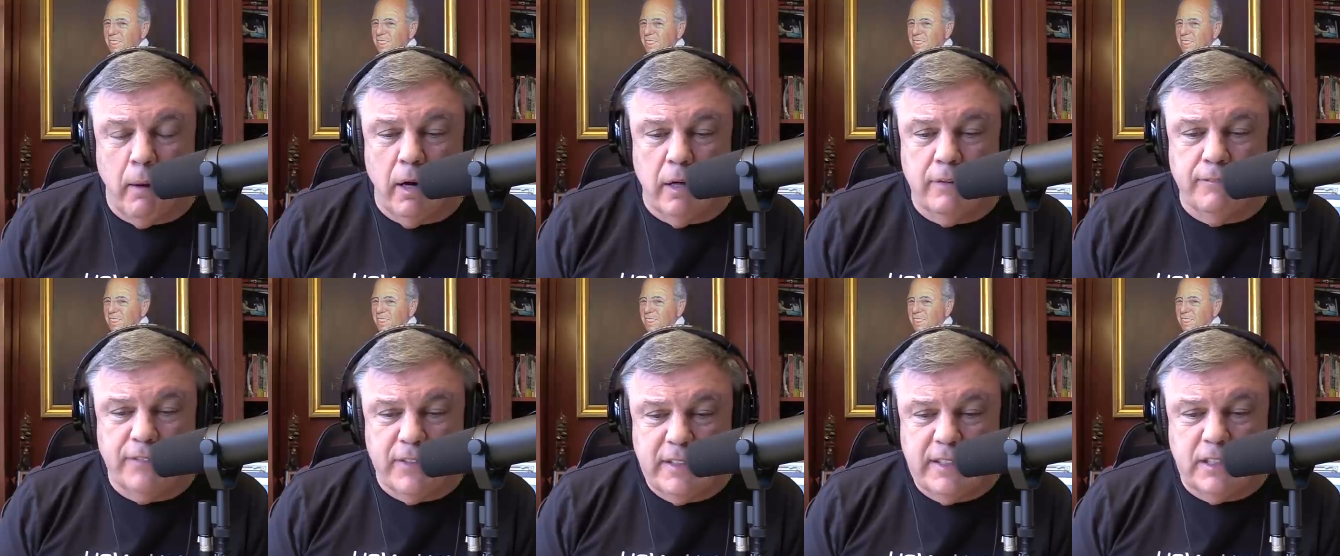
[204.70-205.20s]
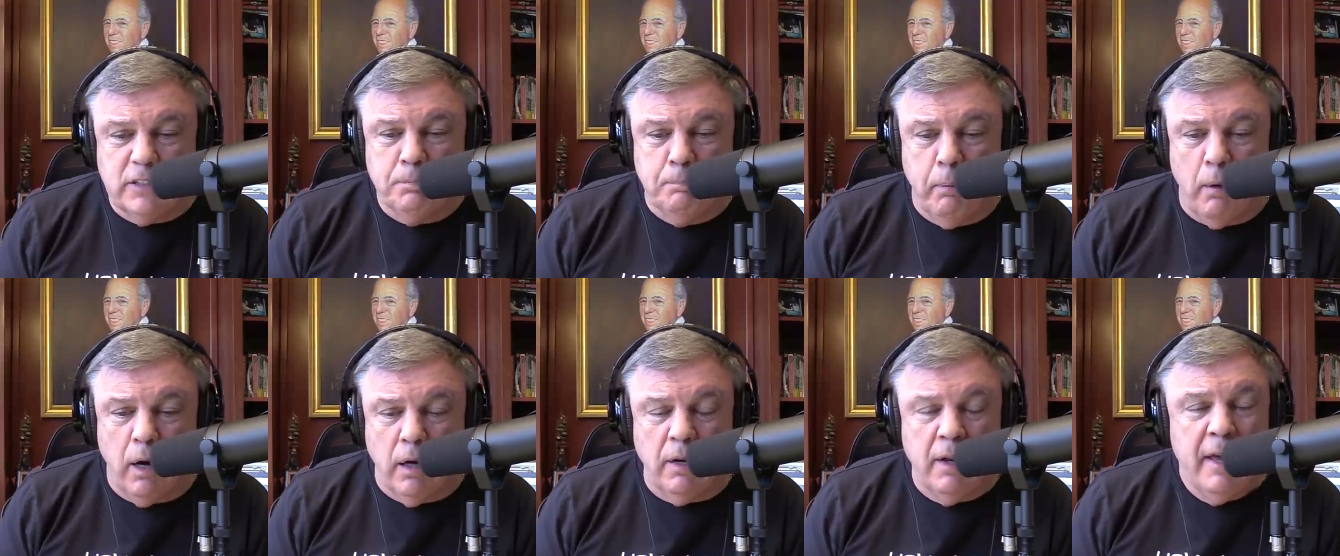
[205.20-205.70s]
Speaker 1: part of it. This
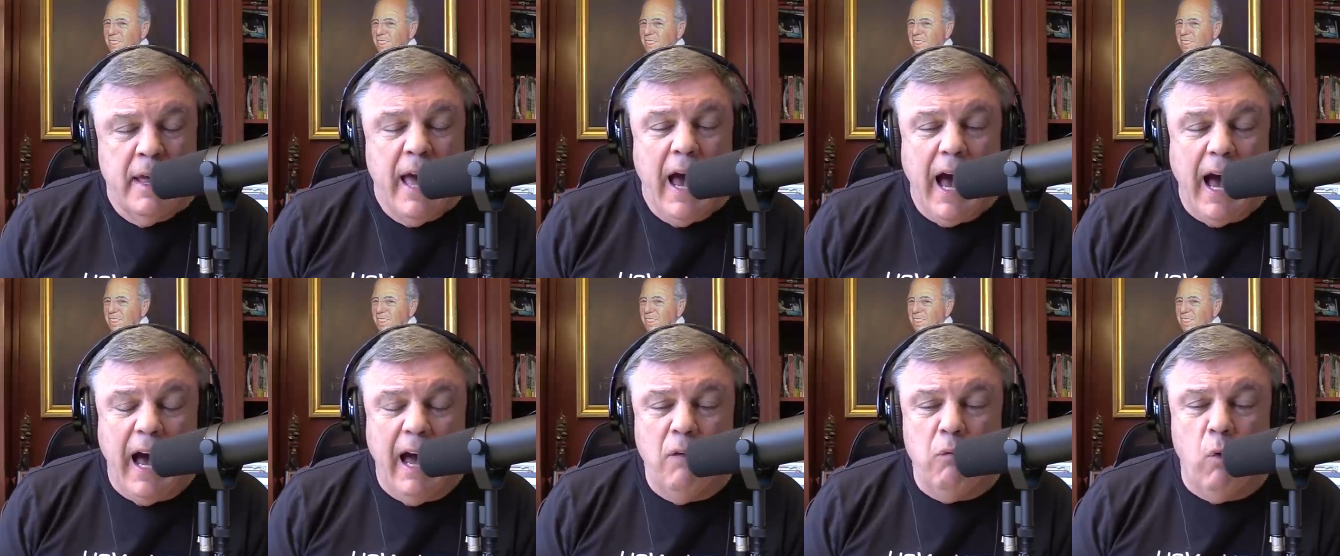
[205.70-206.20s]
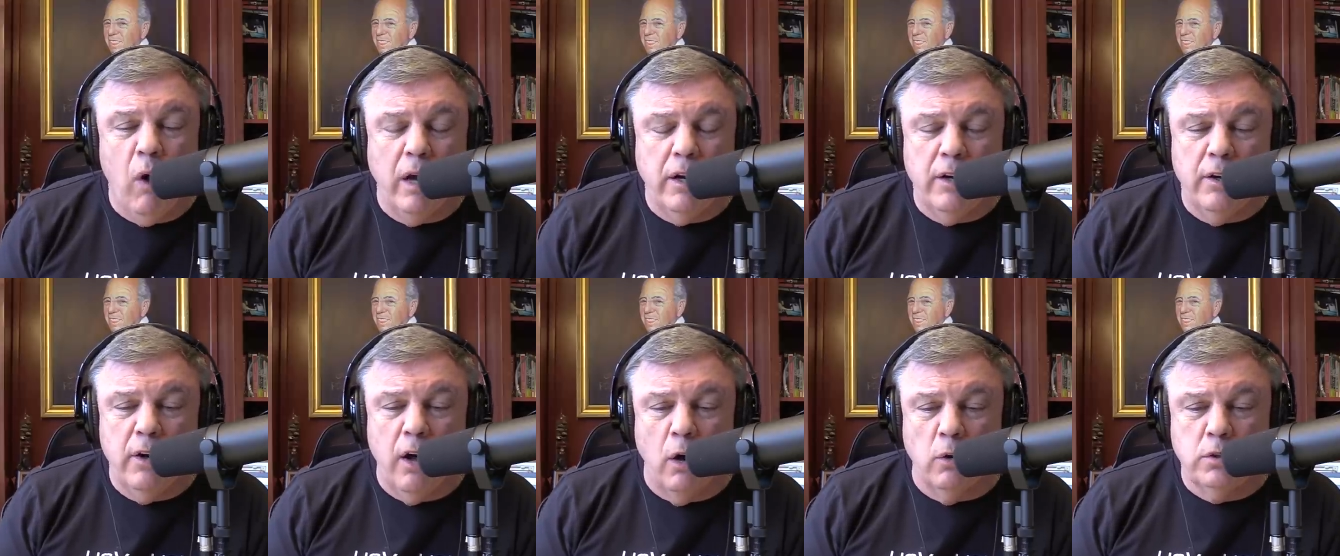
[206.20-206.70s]
part... I want
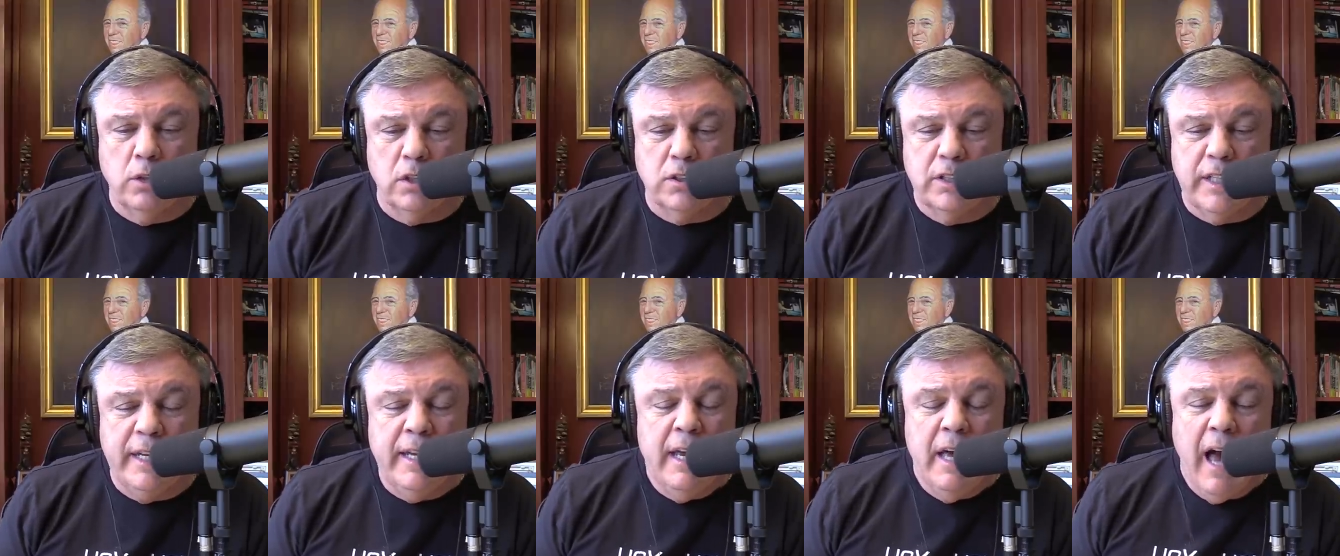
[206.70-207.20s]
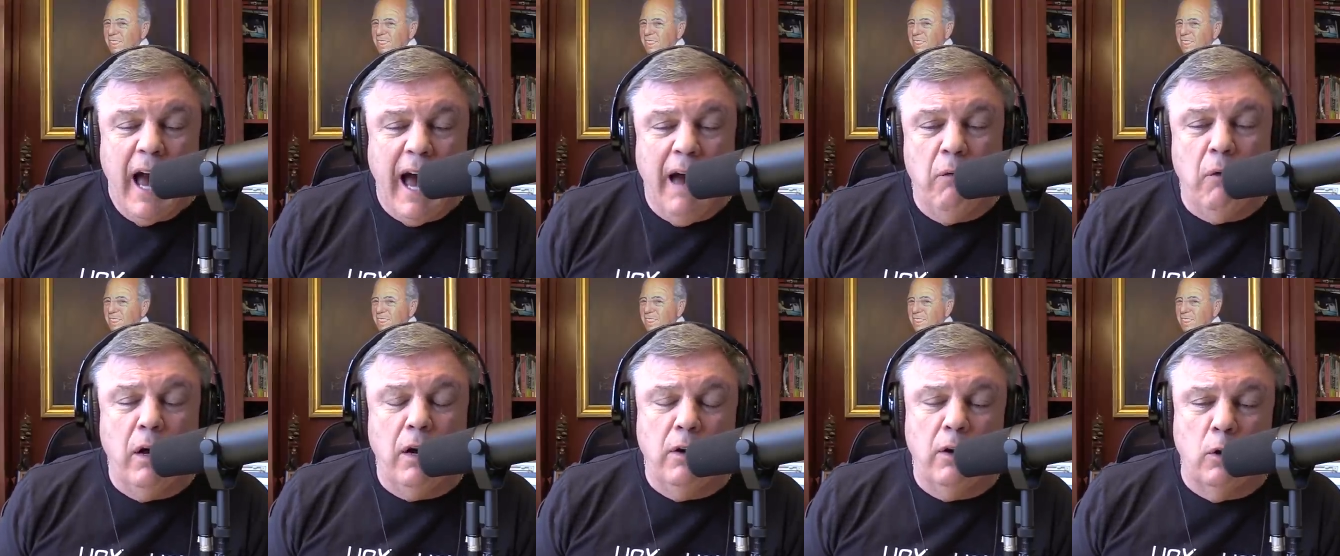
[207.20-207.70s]
to know, does he... I
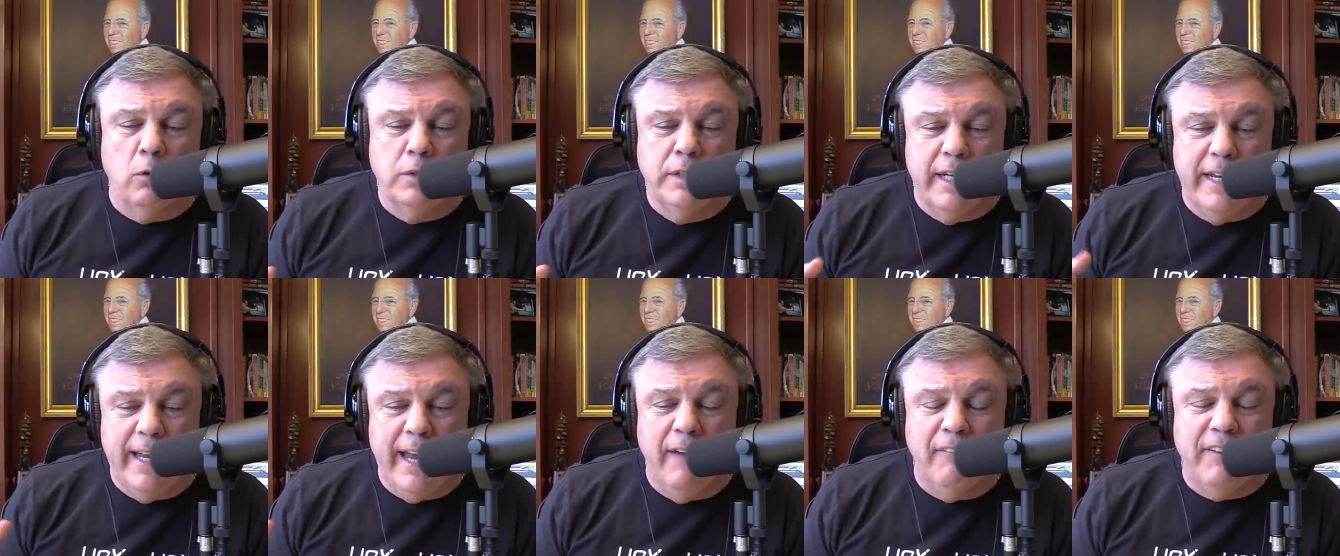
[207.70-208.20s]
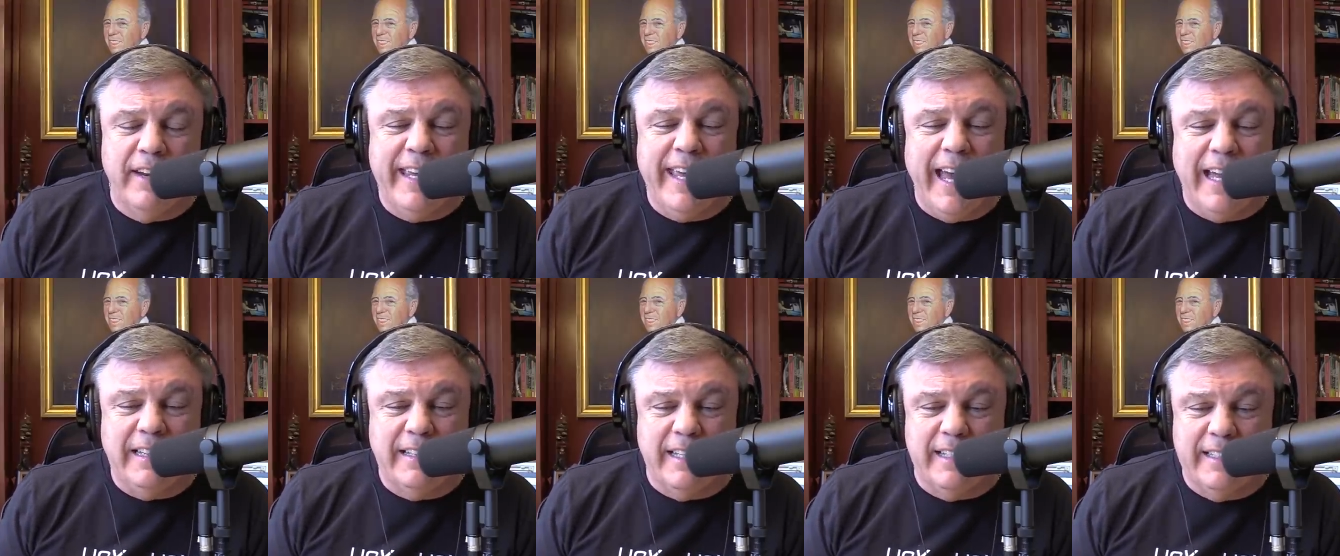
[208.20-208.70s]
want to know, did he ever
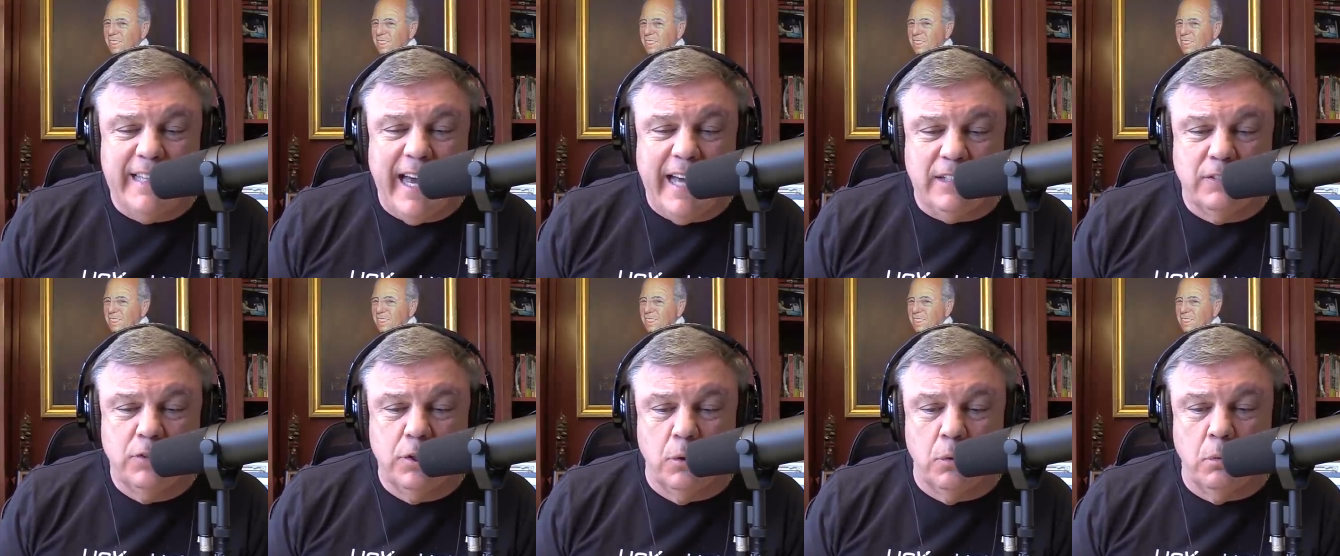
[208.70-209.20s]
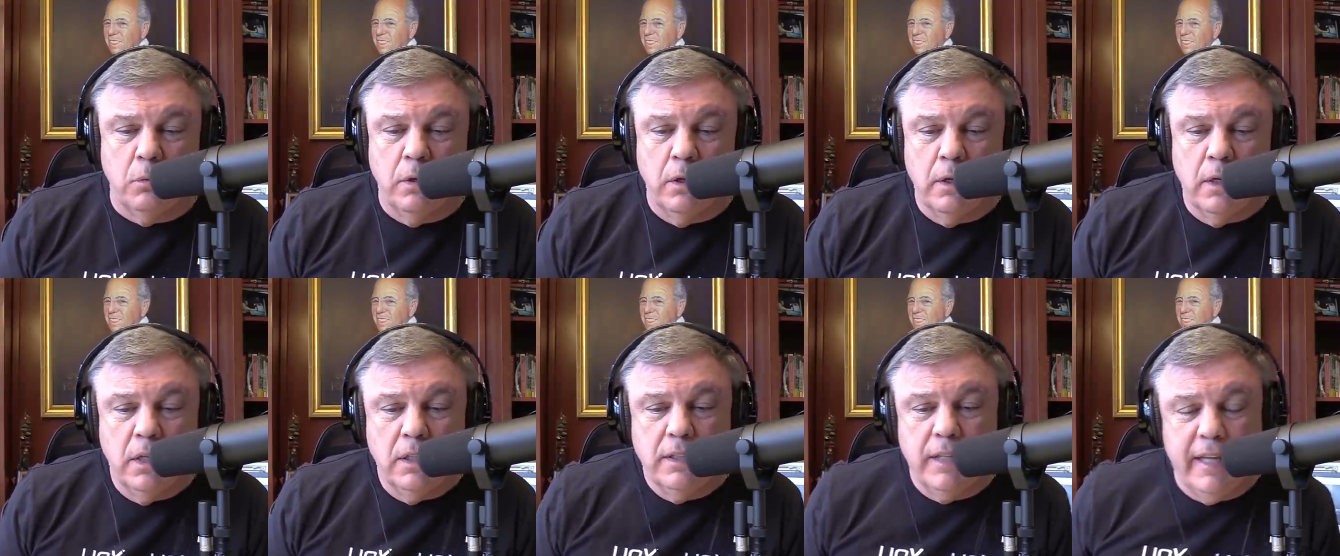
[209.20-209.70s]
get the tattoo?
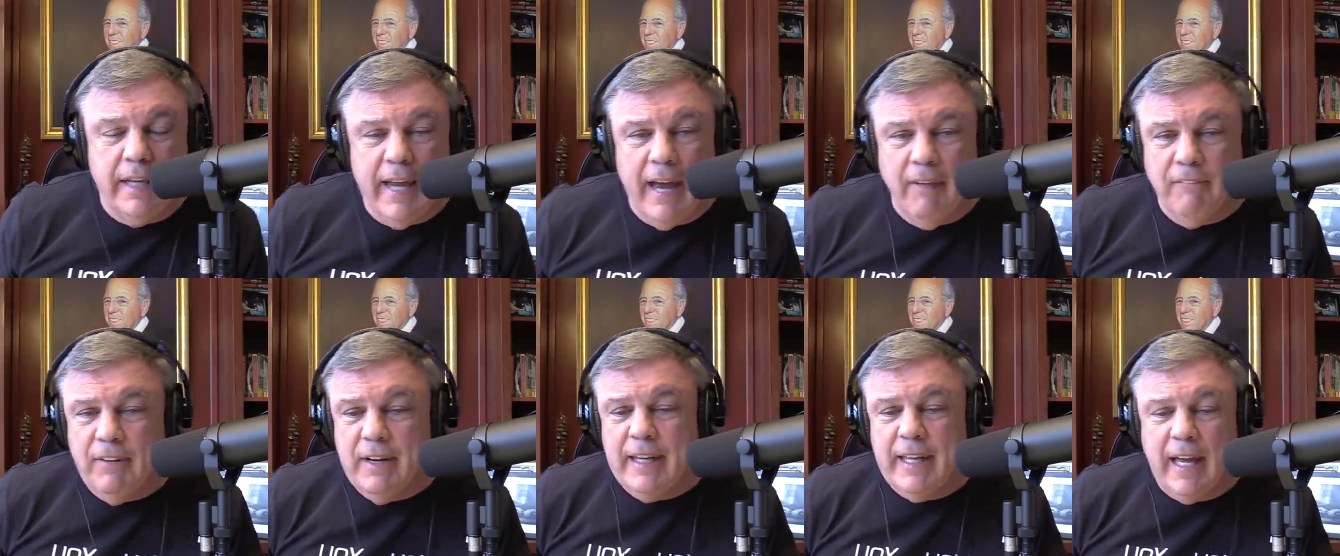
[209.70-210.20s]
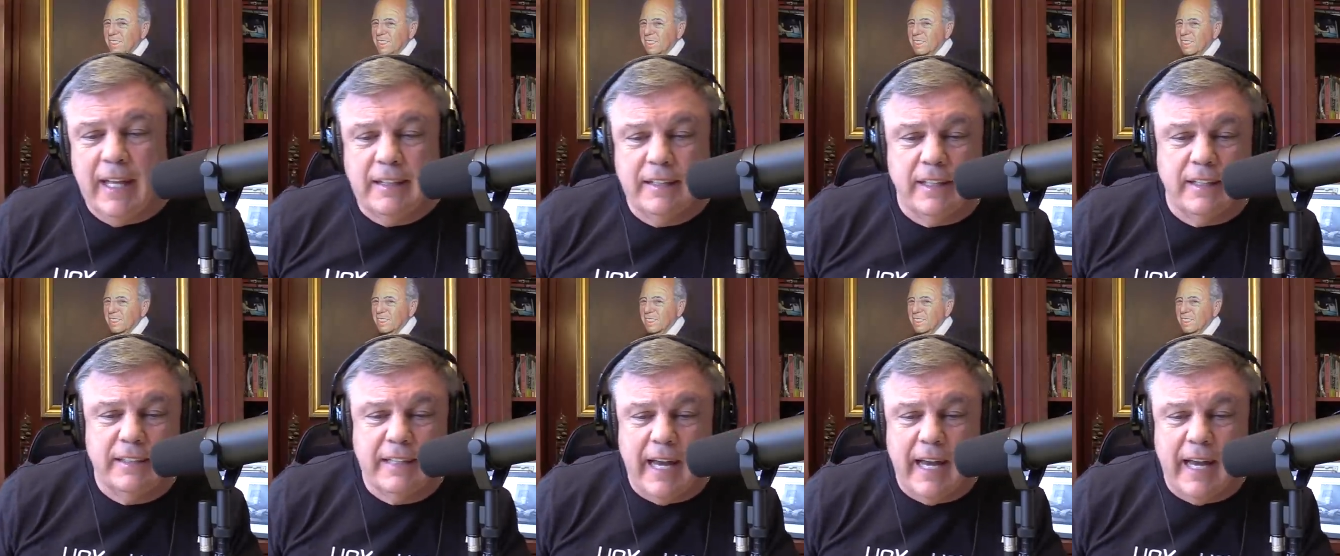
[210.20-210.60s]
Did he ever get the